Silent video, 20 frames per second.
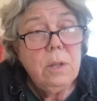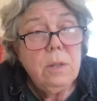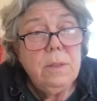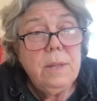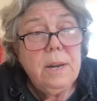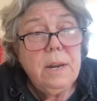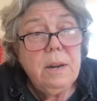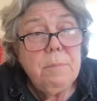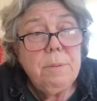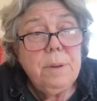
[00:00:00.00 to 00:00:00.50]

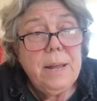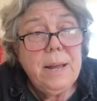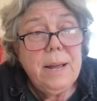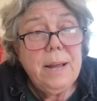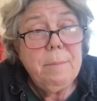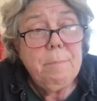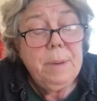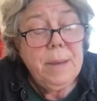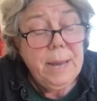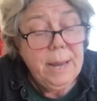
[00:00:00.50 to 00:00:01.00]
that it
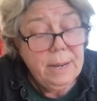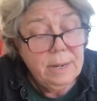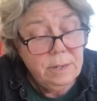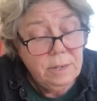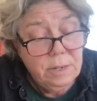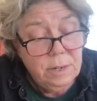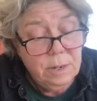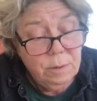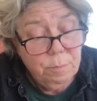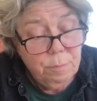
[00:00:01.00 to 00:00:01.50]

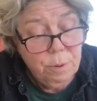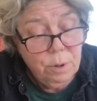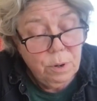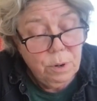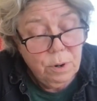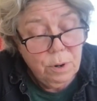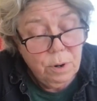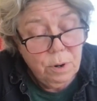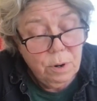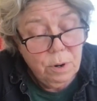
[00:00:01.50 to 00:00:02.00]
passed in a
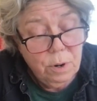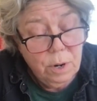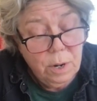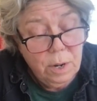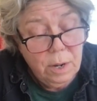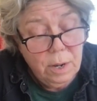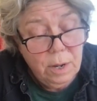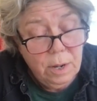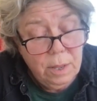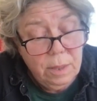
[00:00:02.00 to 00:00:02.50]
blur,
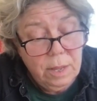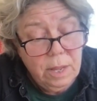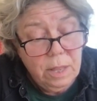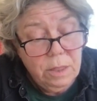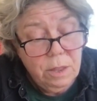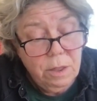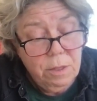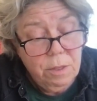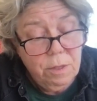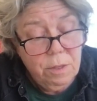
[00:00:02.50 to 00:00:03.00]
that
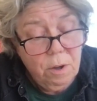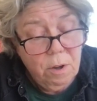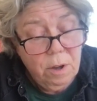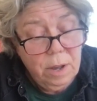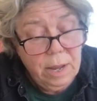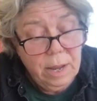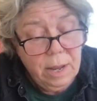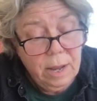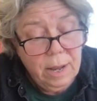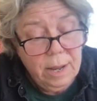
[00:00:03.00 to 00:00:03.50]
the
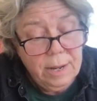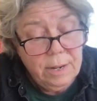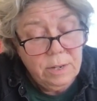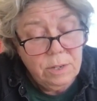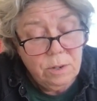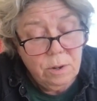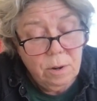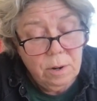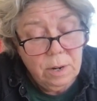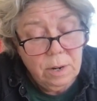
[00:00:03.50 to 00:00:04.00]
thawing
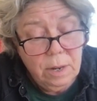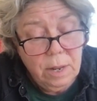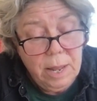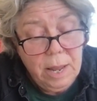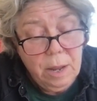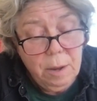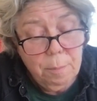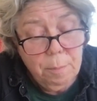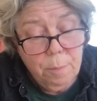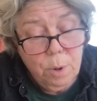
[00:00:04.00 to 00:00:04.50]
ice on a
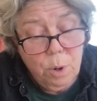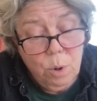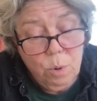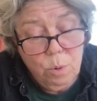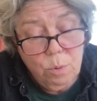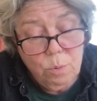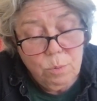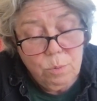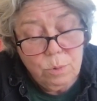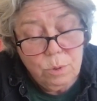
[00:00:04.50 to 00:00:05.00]
lake
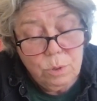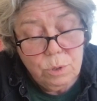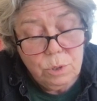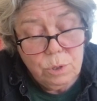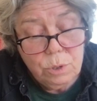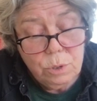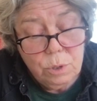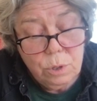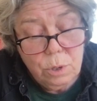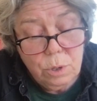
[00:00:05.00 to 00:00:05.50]
moans.